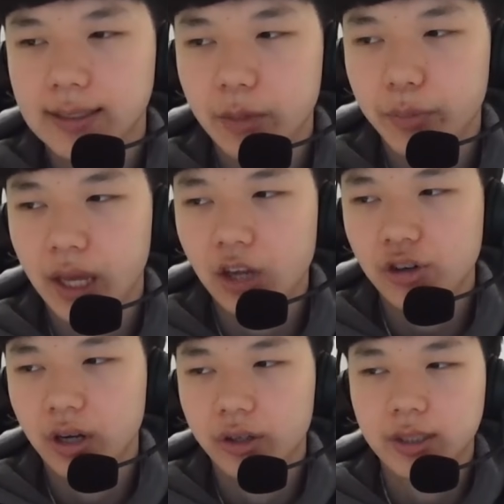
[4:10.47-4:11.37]
the same page
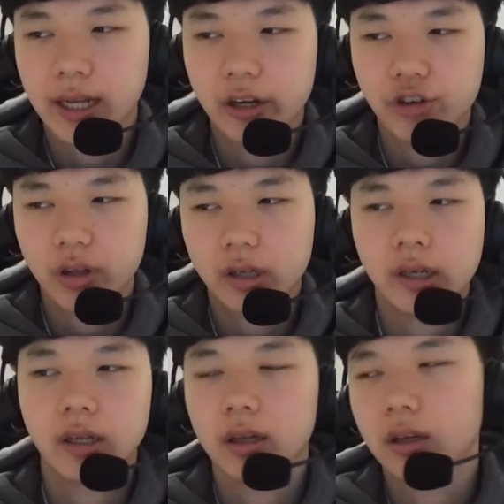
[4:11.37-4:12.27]
and understand each
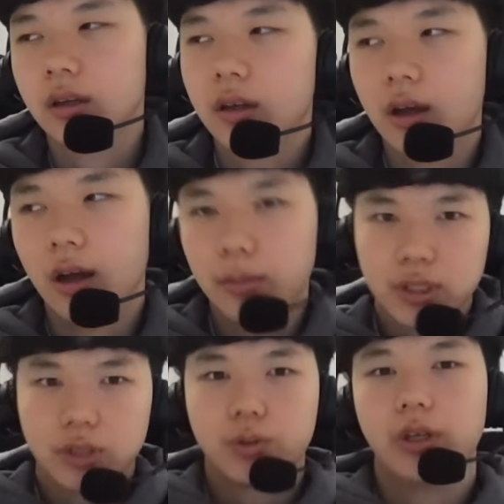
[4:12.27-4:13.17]
other um,
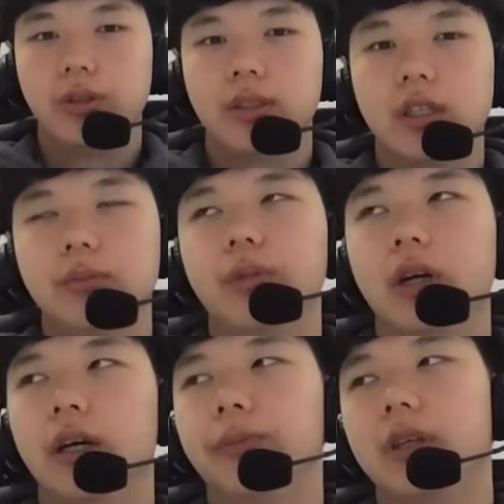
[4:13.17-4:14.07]
since we're a new team.
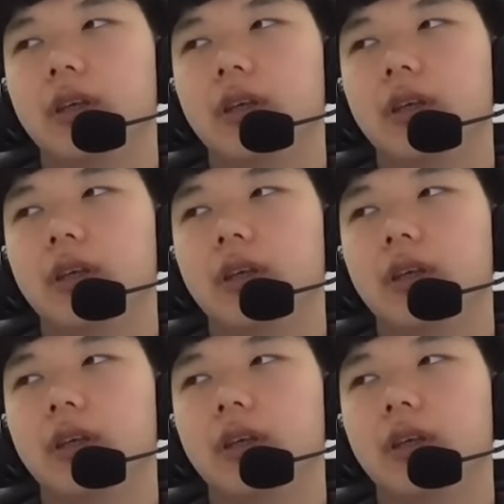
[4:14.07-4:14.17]
But